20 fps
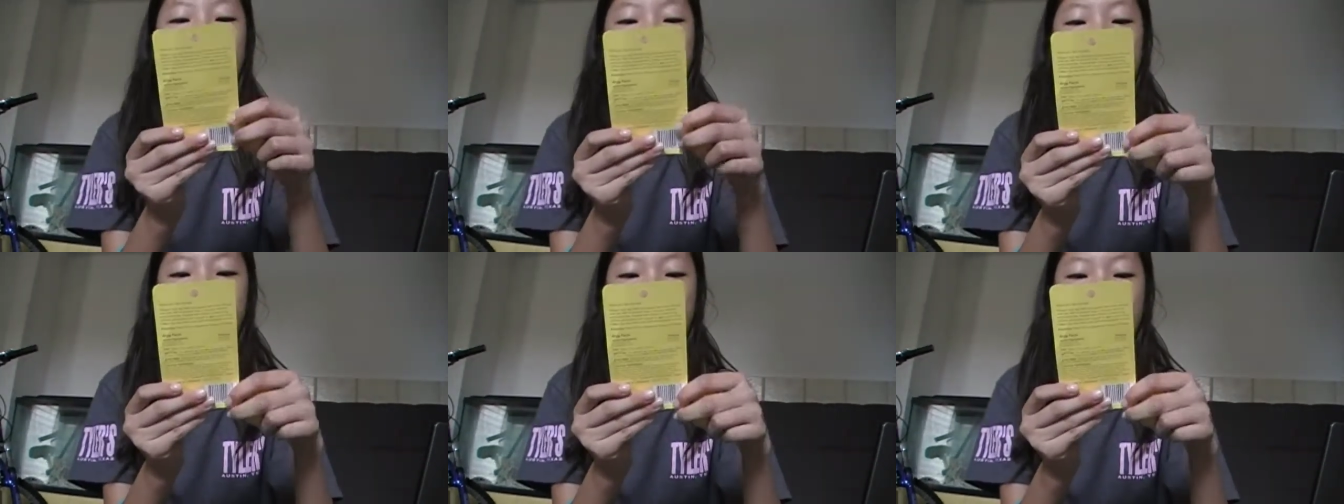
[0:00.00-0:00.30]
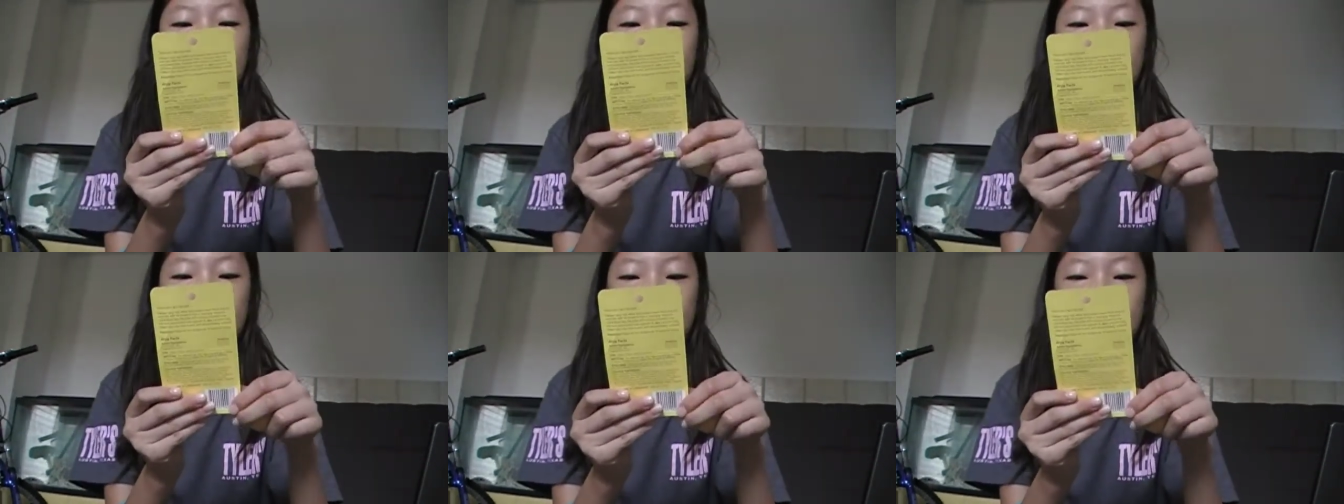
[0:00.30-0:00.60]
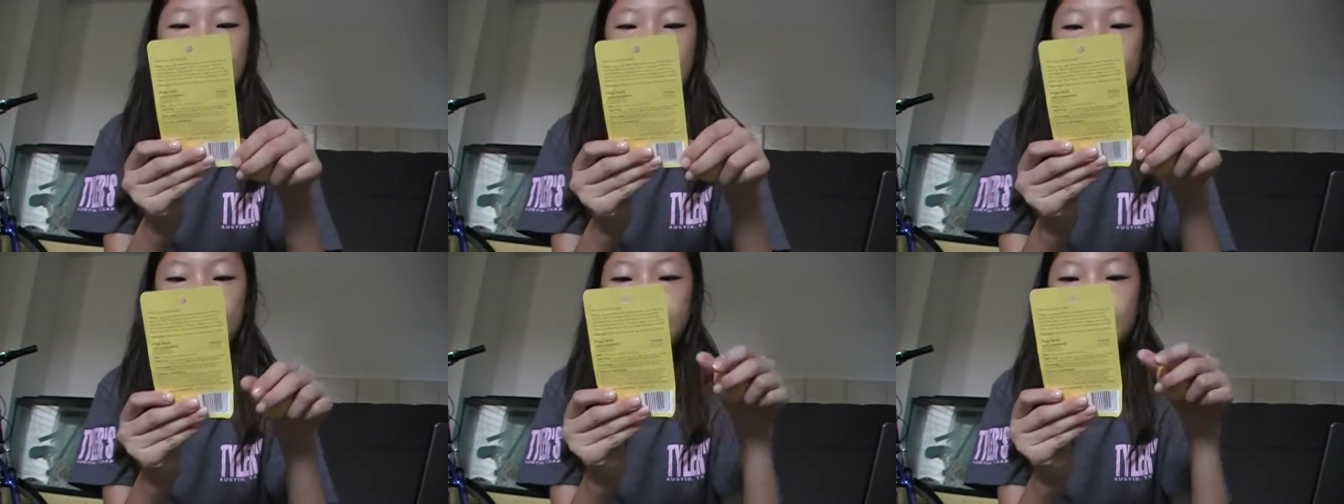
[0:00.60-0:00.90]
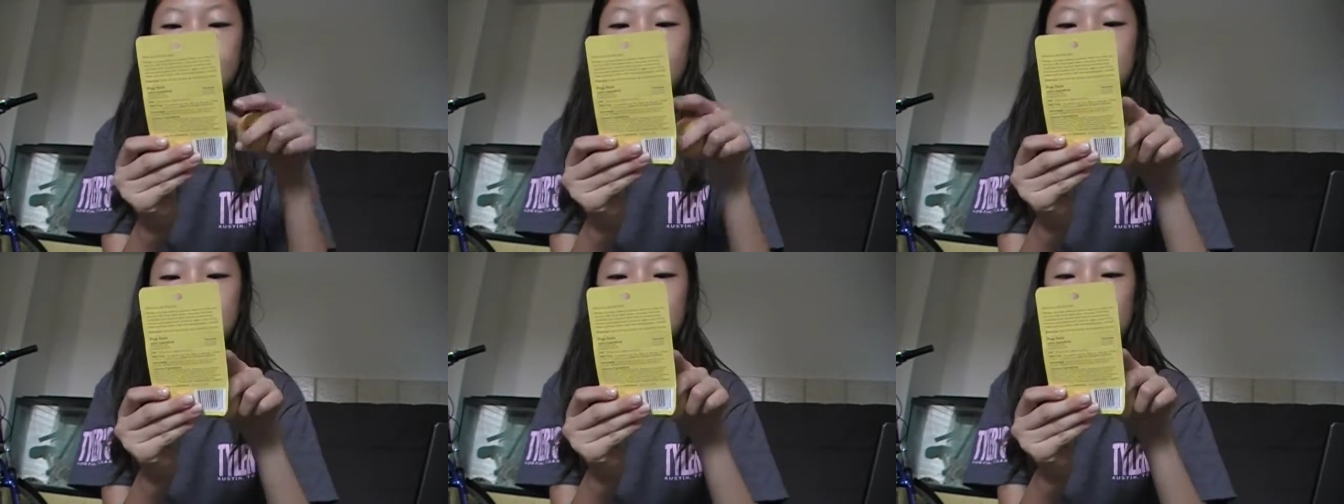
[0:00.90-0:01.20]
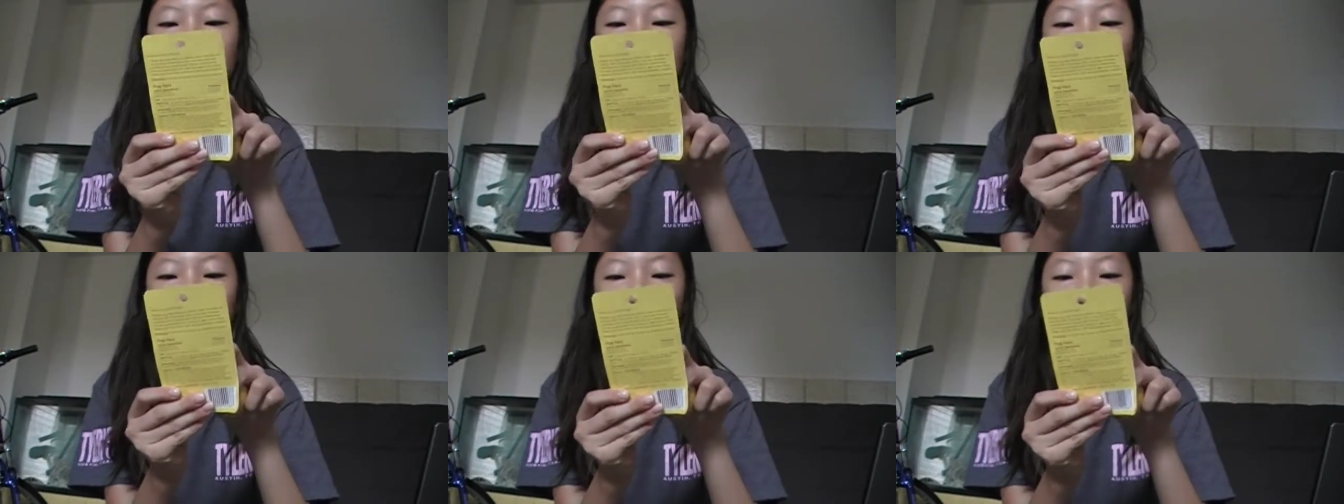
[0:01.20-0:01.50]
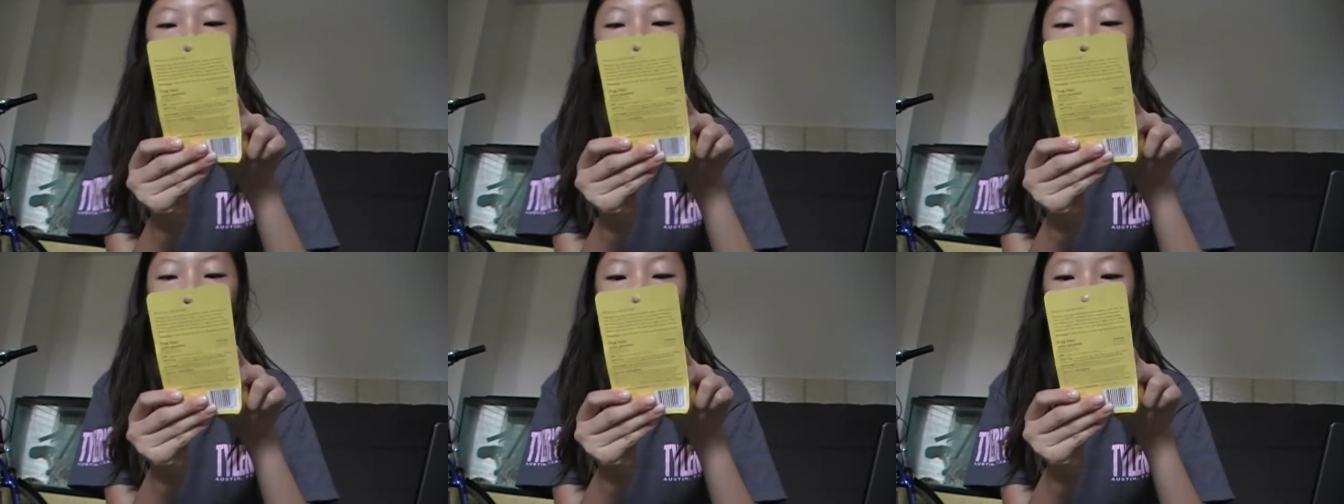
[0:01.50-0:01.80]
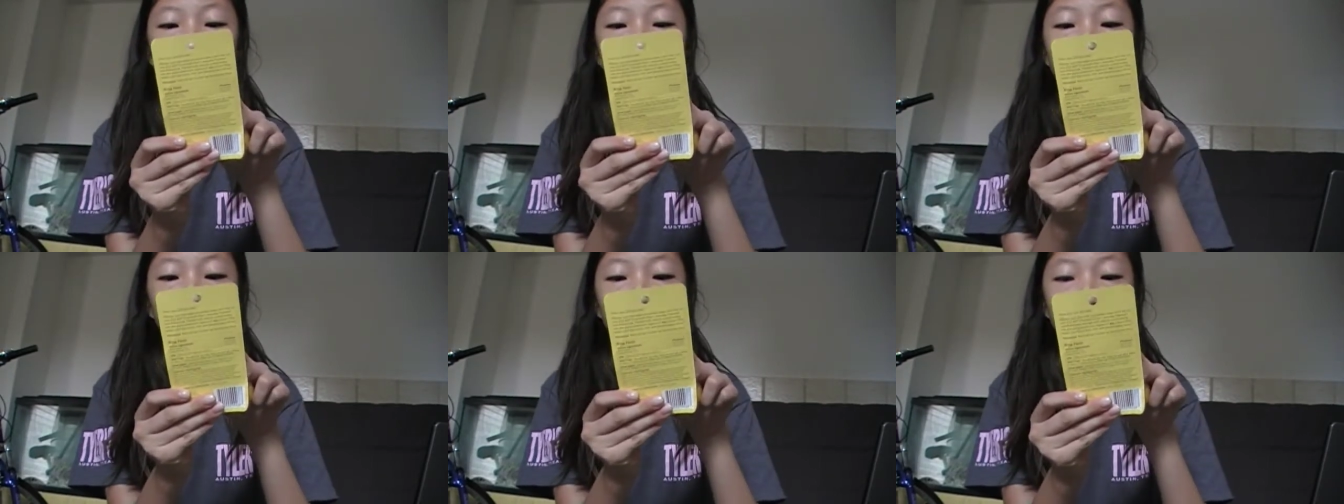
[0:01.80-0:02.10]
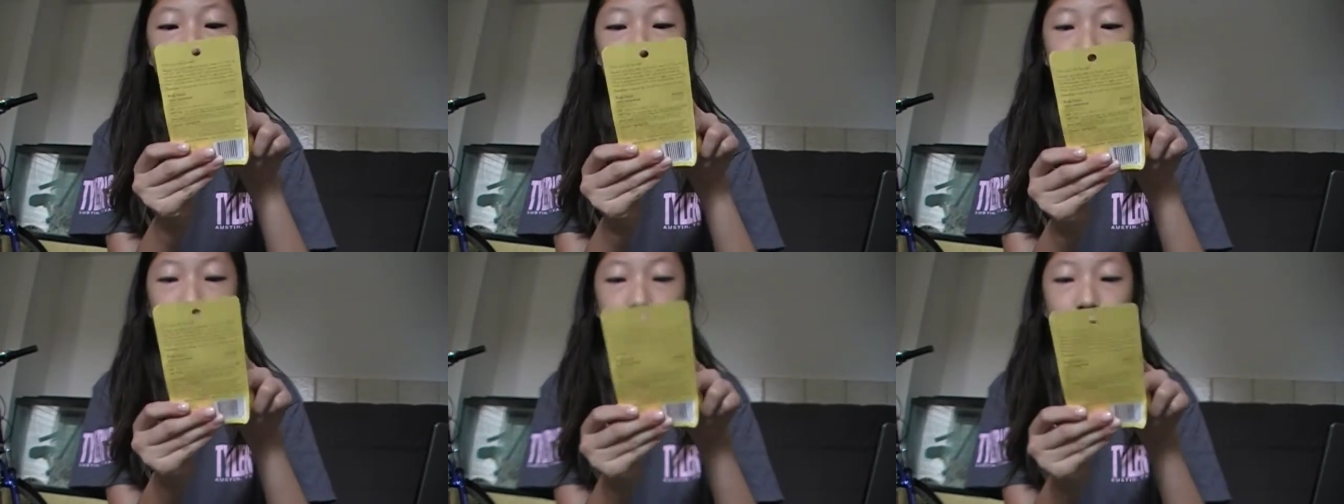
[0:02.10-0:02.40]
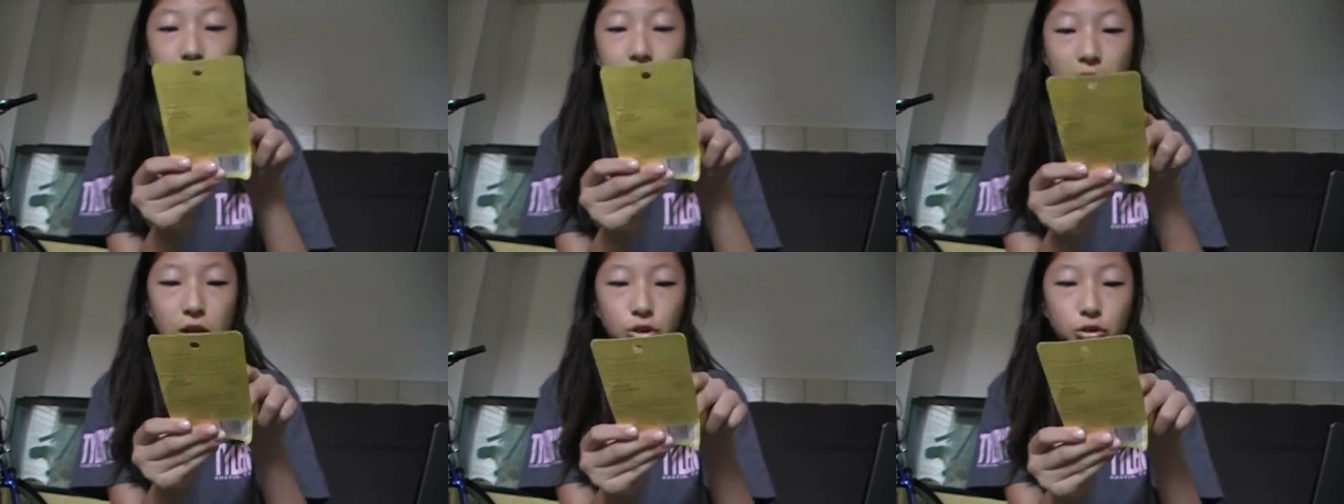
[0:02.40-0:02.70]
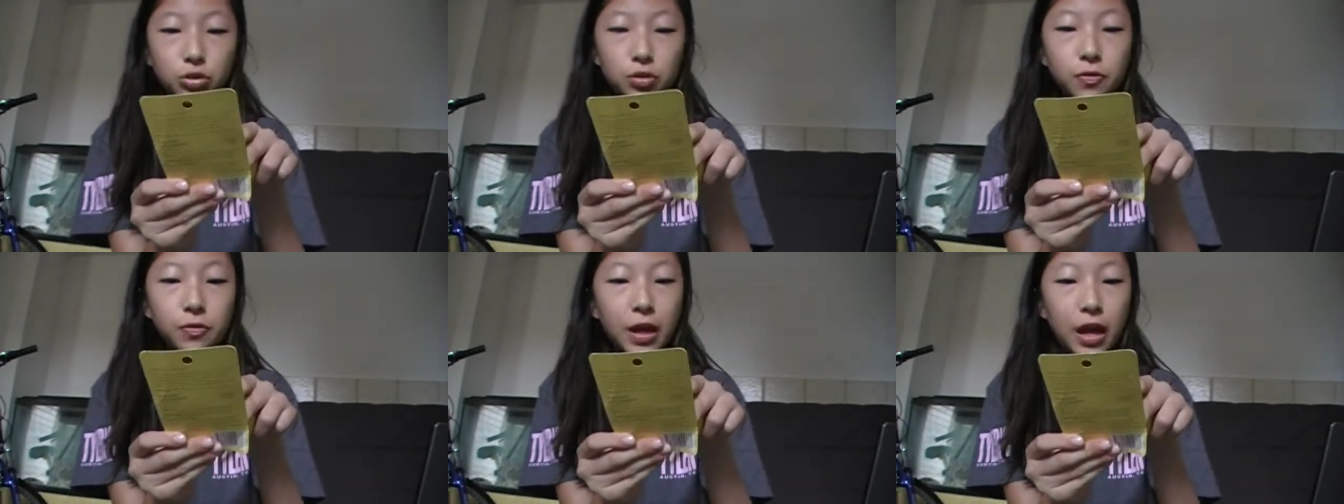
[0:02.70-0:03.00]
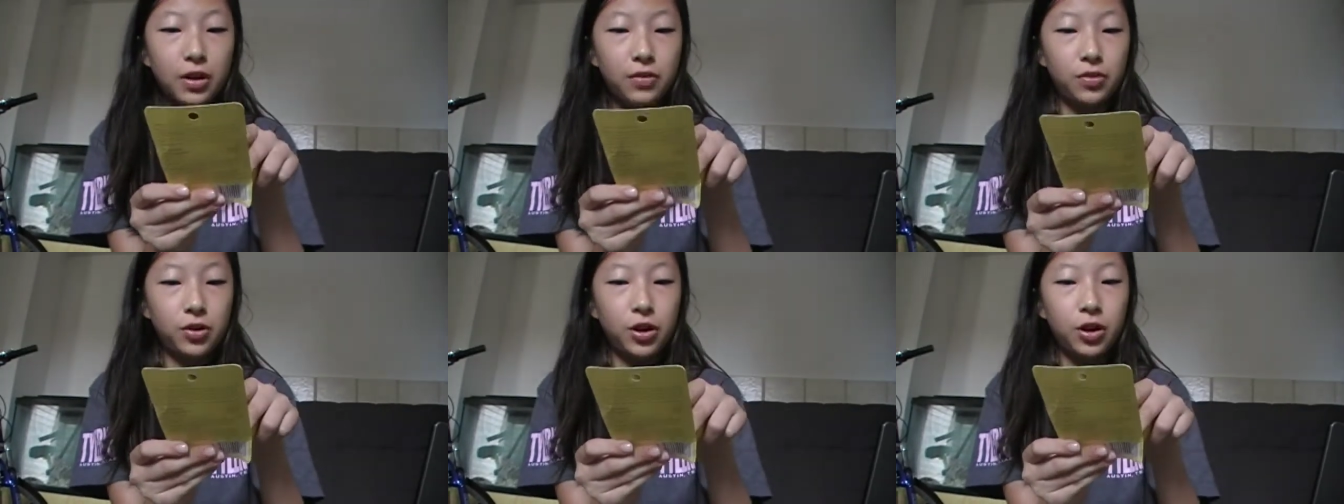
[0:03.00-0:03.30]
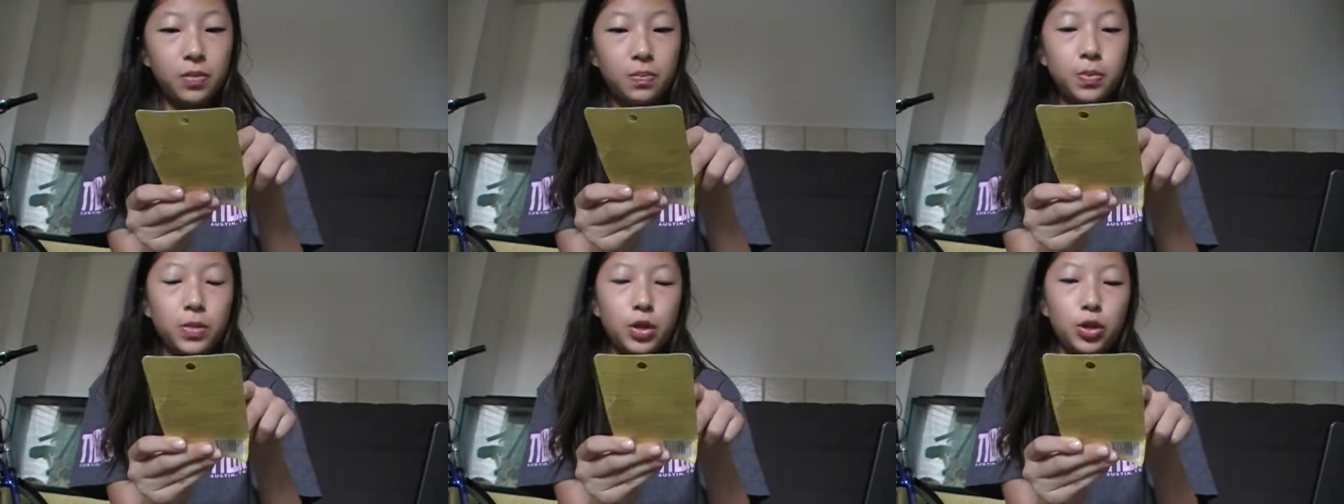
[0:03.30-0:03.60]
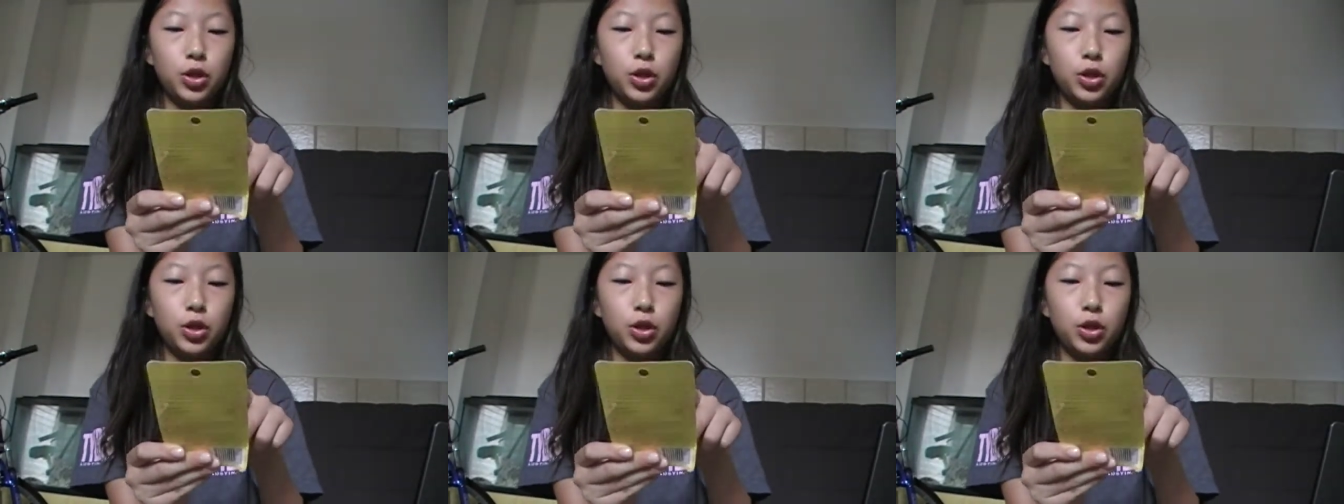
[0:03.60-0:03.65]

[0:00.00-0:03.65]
it is 100% natural flavor,